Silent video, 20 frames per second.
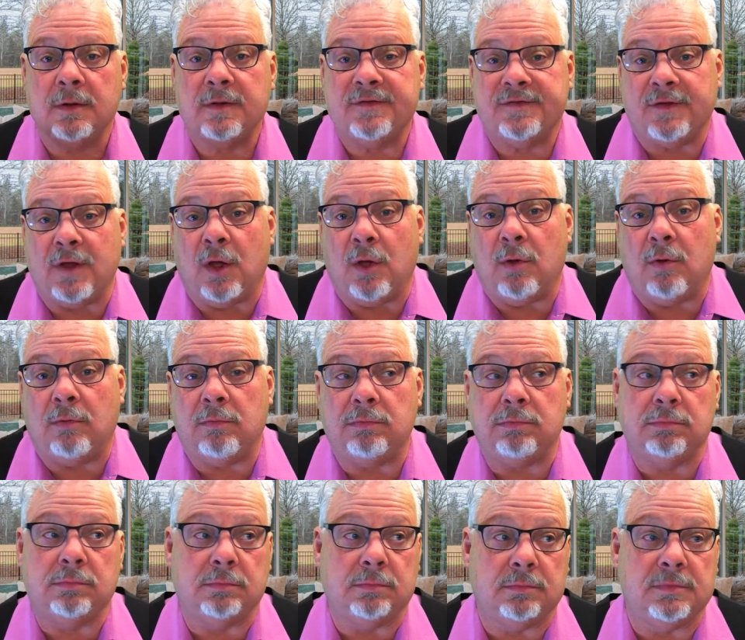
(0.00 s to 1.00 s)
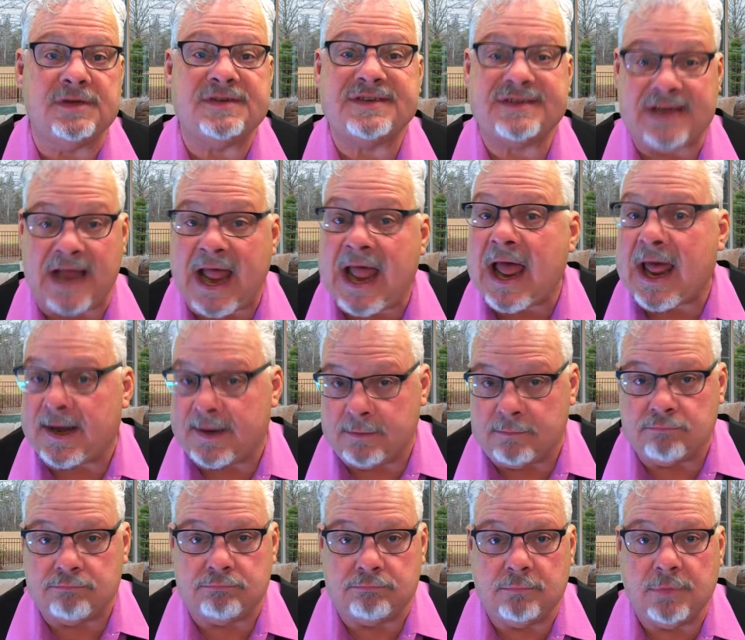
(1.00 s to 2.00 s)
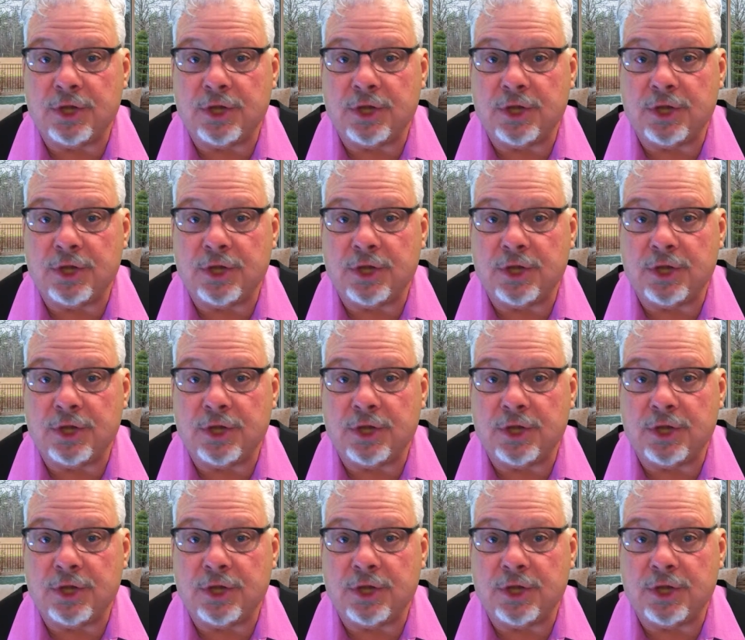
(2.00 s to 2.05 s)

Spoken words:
so sad,